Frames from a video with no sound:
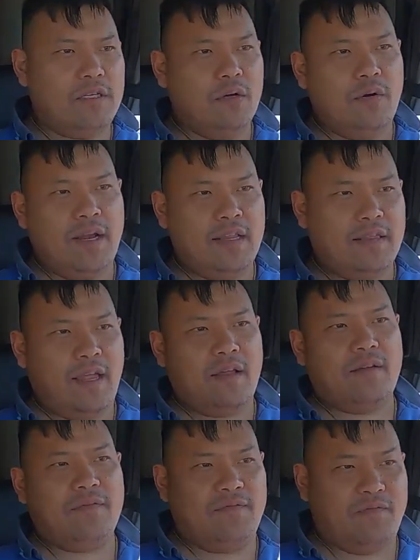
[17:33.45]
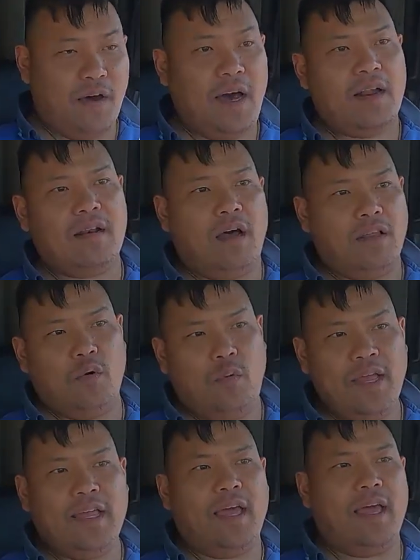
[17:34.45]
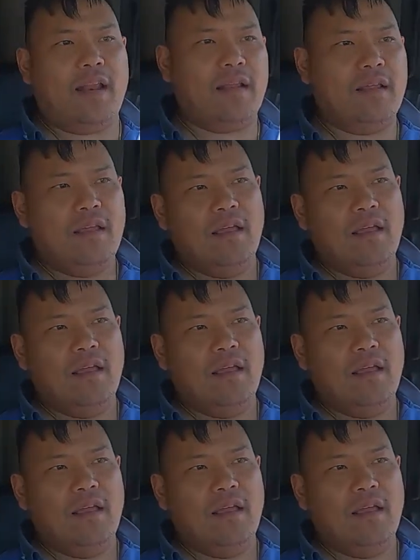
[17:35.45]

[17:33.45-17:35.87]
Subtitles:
do anything fun on the weekend